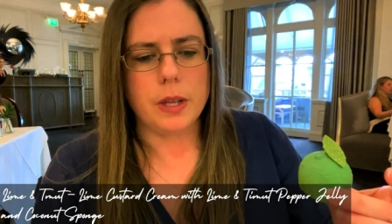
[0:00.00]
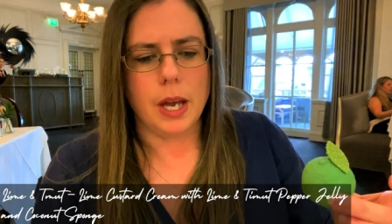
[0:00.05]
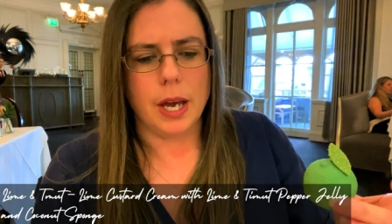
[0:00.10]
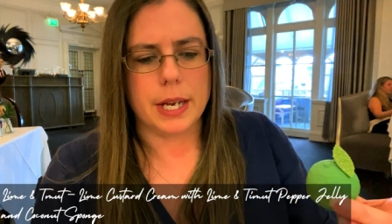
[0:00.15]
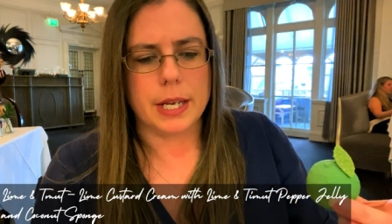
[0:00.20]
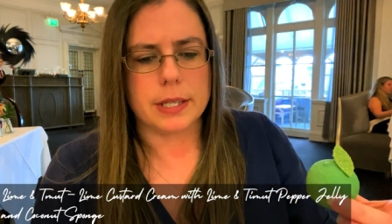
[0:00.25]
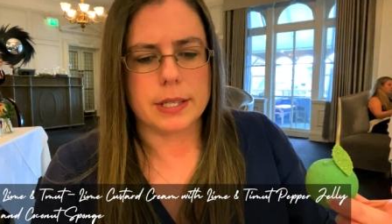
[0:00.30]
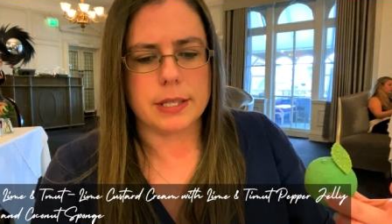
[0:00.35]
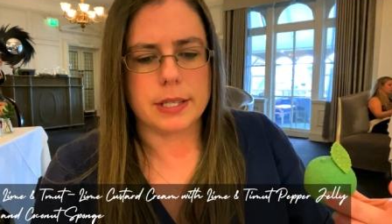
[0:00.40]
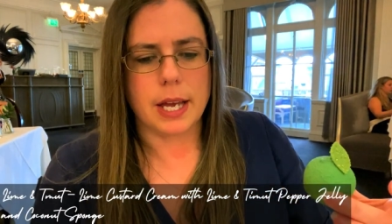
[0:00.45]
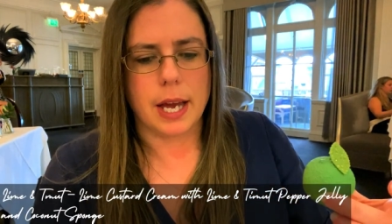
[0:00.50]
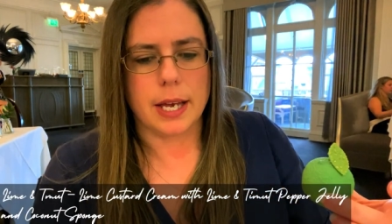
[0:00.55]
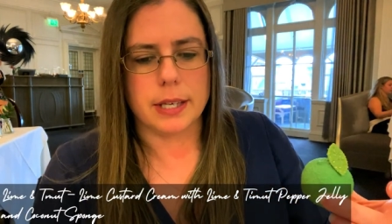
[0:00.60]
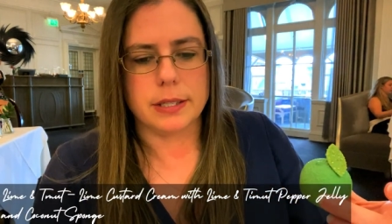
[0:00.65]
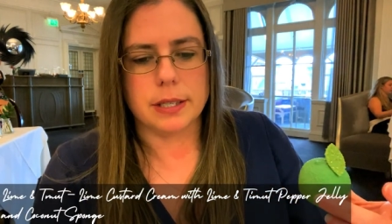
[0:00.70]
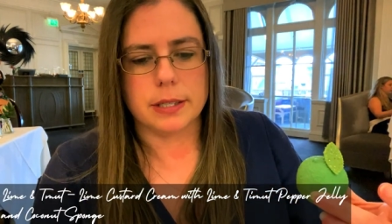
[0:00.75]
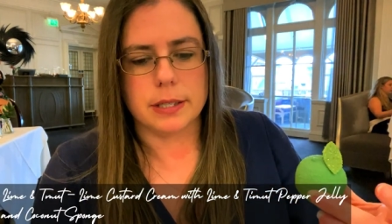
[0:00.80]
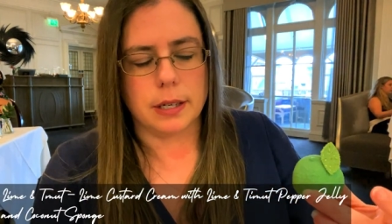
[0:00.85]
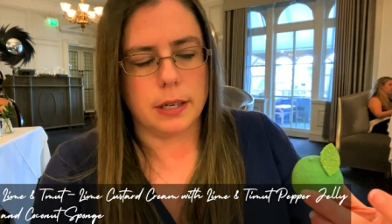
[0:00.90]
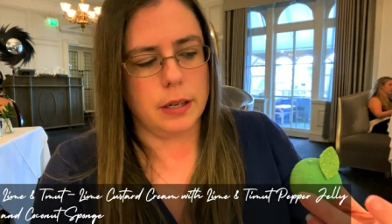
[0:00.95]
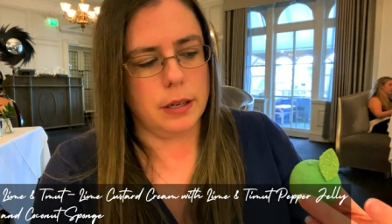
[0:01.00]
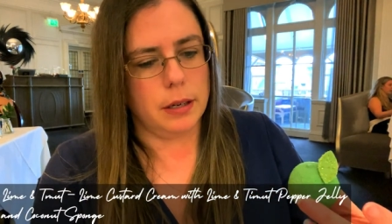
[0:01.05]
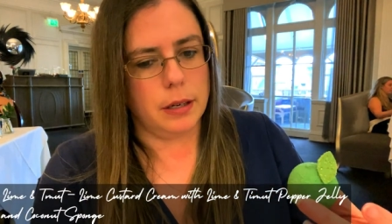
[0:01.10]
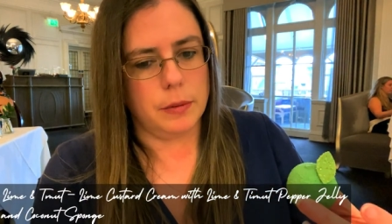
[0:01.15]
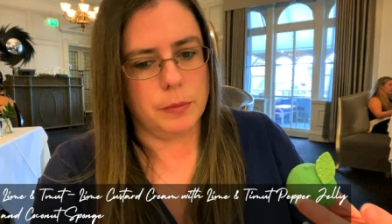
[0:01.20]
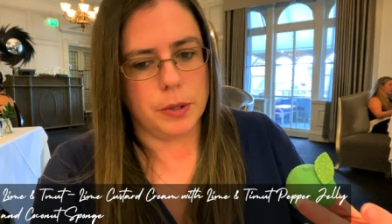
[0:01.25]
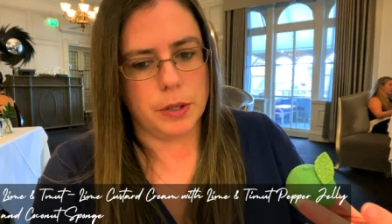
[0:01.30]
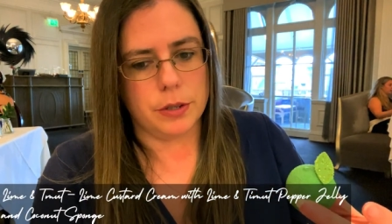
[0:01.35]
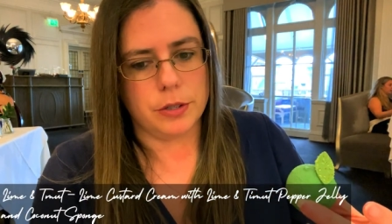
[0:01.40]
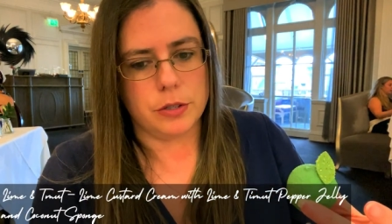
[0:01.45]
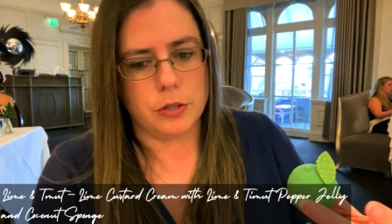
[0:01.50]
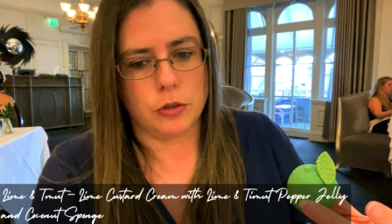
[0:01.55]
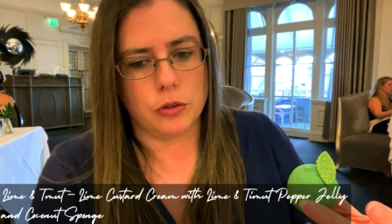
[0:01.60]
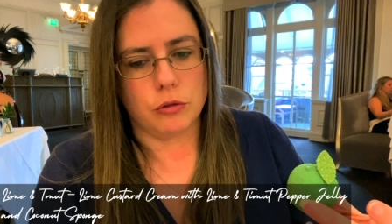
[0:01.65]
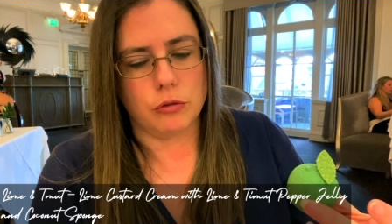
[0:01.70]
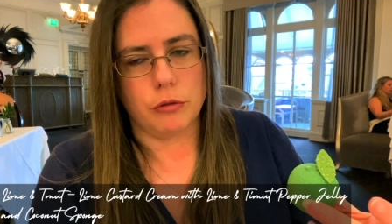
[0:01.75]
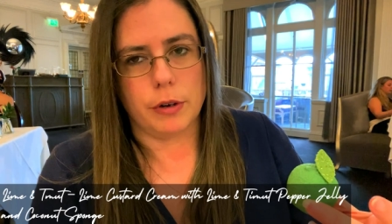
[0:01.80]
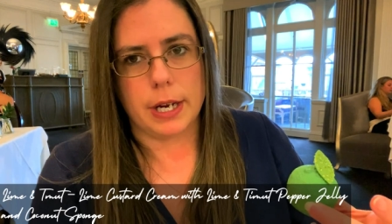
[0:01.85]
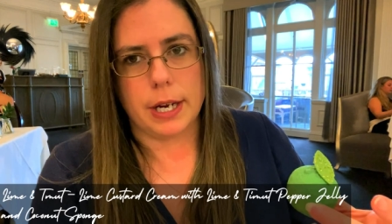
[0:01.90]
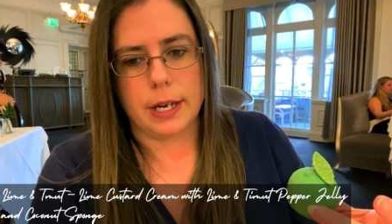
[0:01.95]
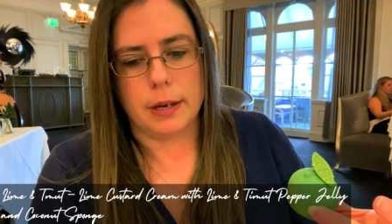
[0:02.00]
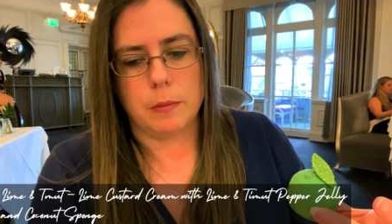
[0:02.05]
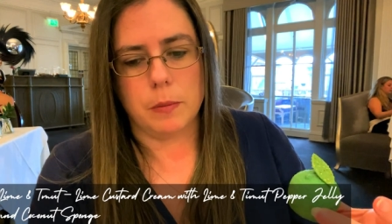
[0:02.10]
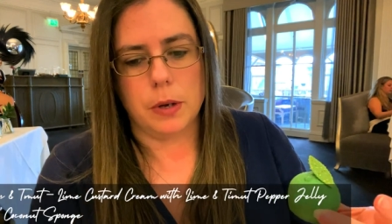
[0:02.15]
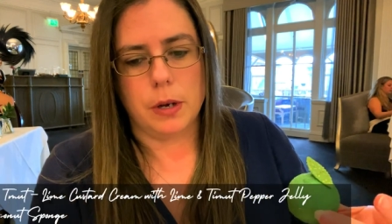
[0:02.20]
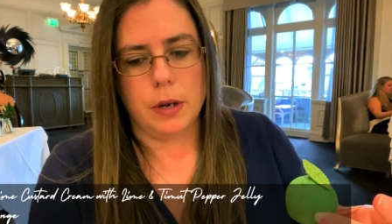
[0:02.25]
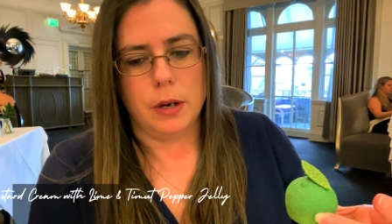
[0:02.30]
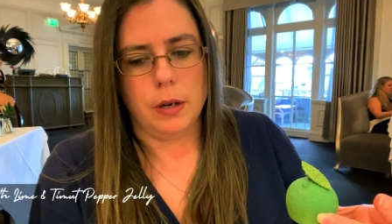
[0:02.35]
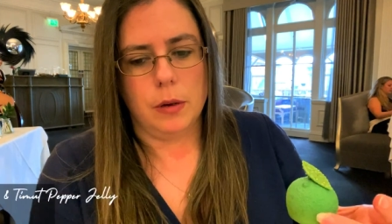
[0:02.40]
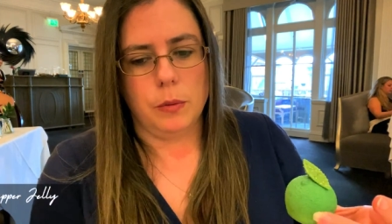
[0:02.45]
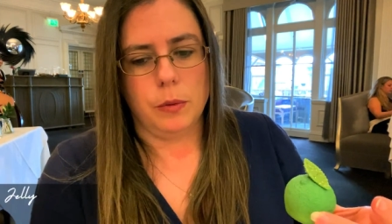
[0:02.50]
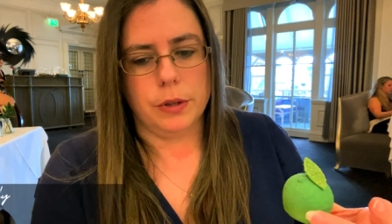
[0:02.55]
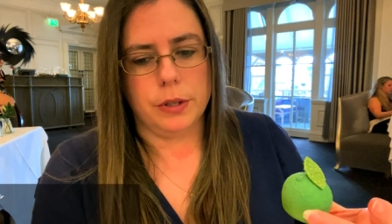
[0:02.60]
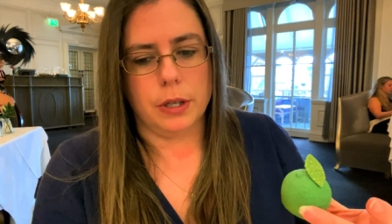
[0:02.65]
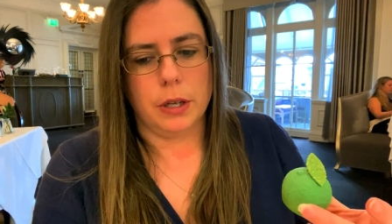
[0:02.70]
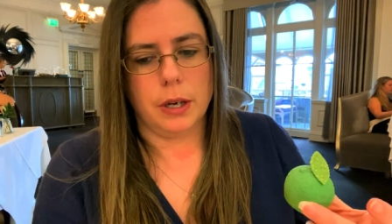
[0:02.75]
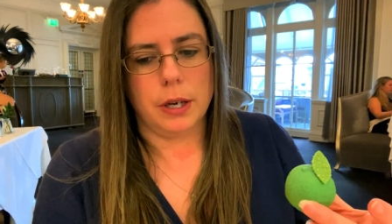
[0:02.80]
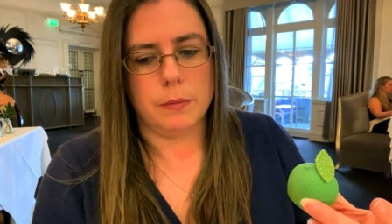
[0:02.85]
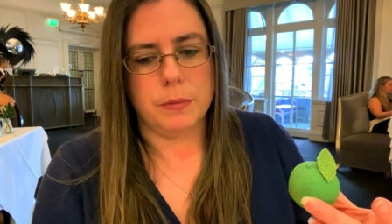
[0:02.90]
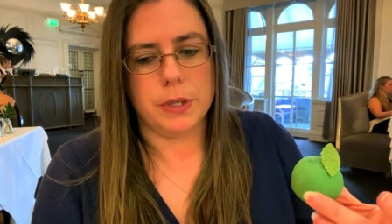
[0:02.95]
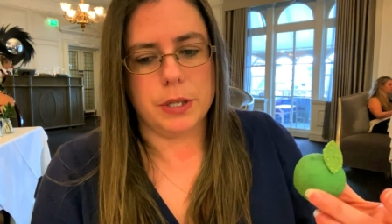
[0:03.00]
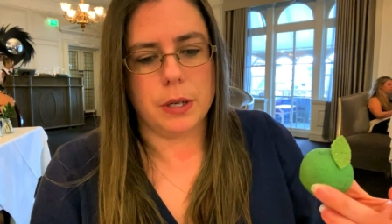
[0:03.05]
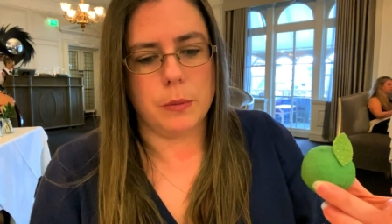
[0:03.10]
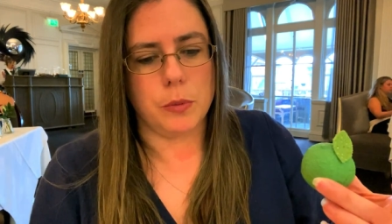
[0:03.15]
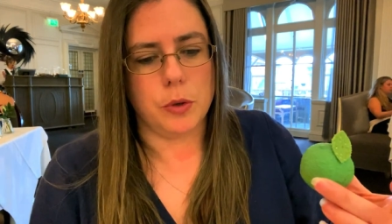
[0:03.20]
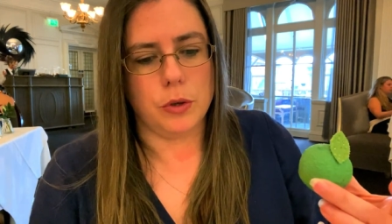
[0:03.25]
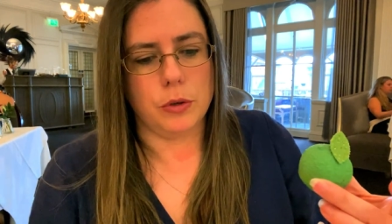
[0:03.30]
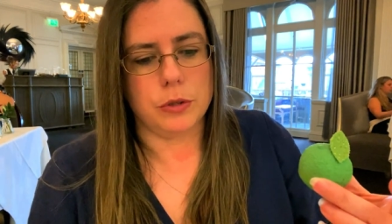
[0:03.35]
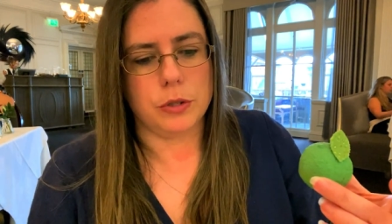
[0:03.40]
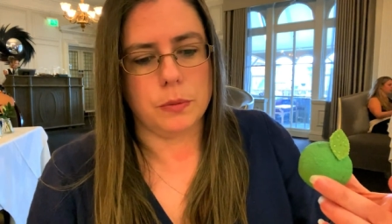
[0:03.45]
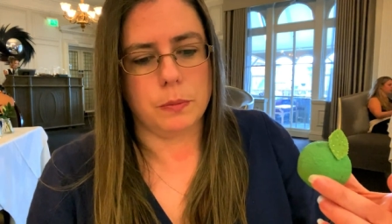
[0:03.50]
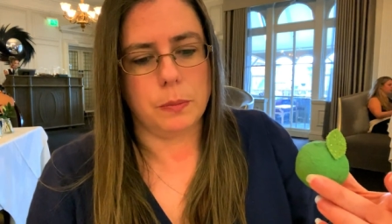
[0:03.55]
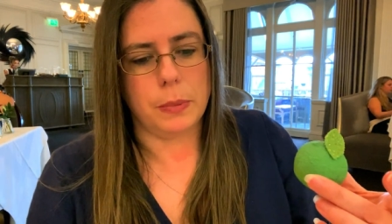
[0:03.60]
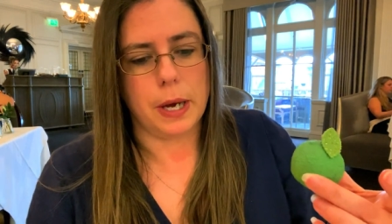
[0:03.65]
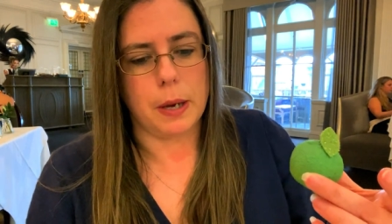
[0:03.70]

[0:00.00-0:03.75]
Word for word: And it says it's a lime custard cream with lime timut,